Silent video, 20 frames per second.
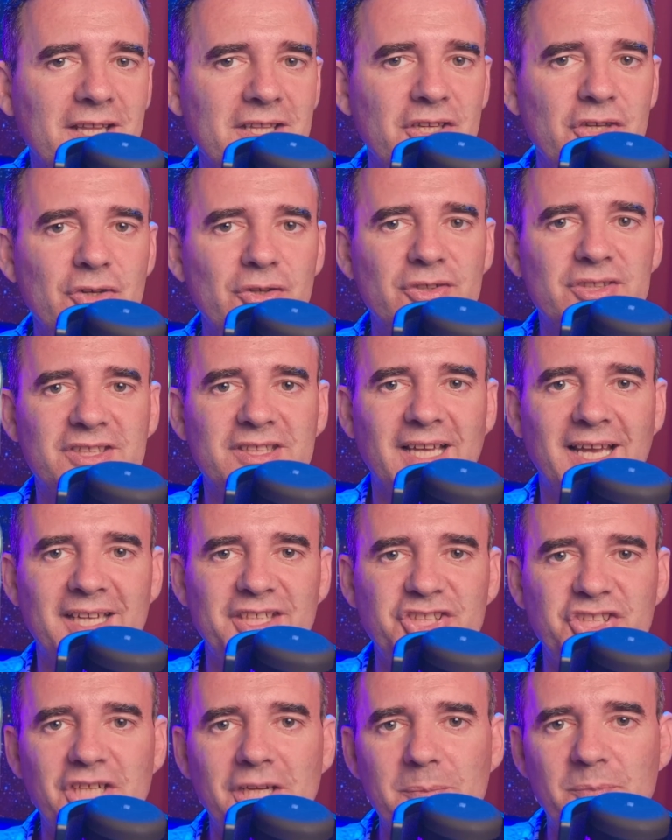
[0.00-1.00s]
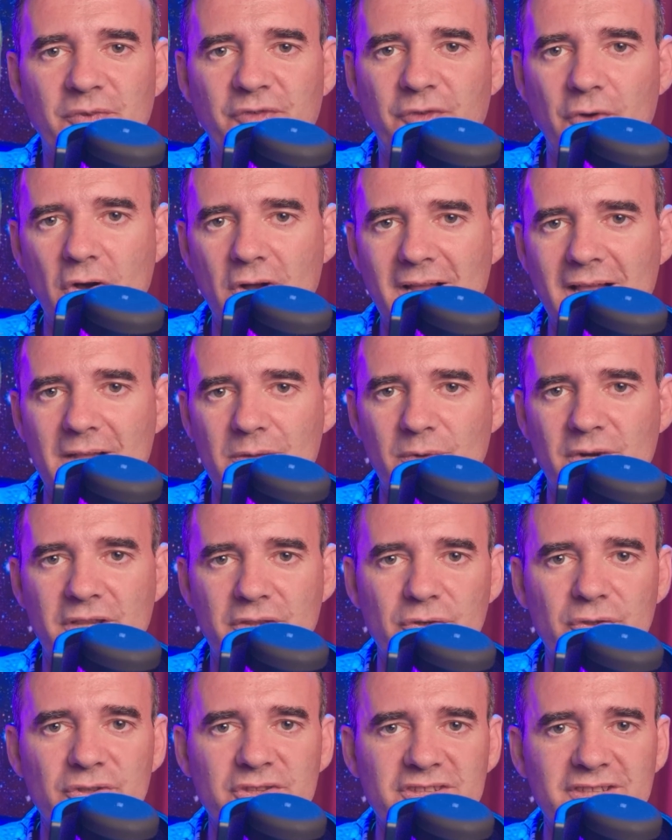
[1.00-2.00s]
can use a cheap focal
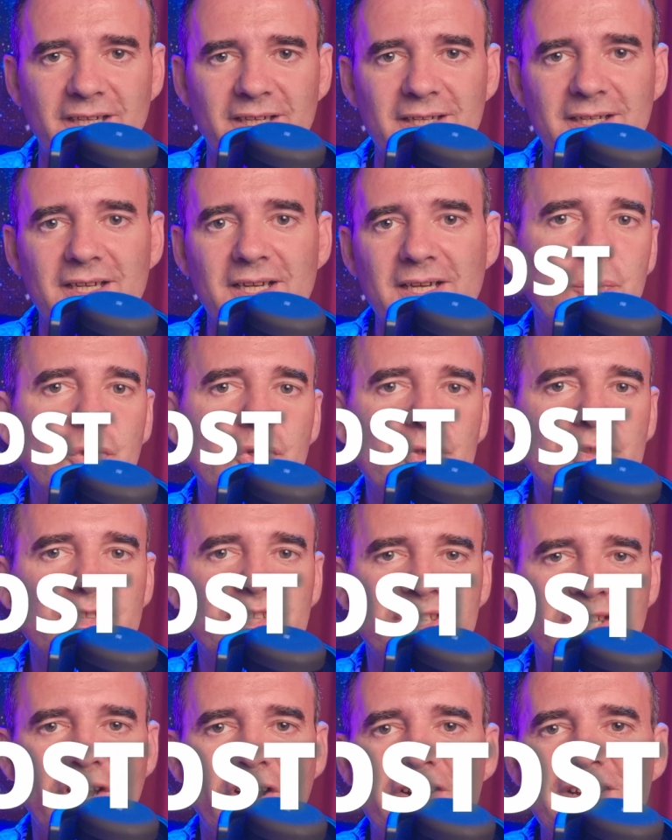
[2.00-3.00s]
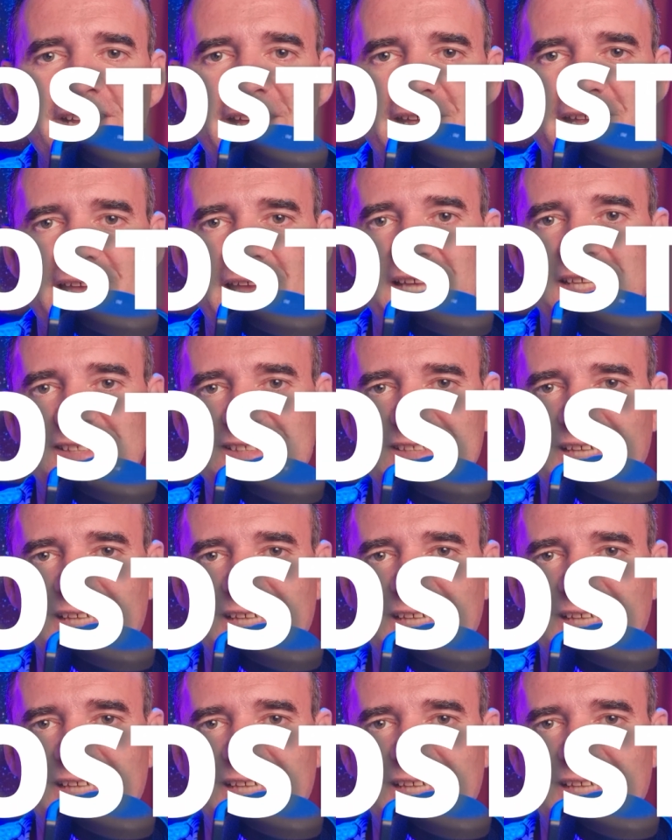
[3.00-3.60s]
reducer to boost your EA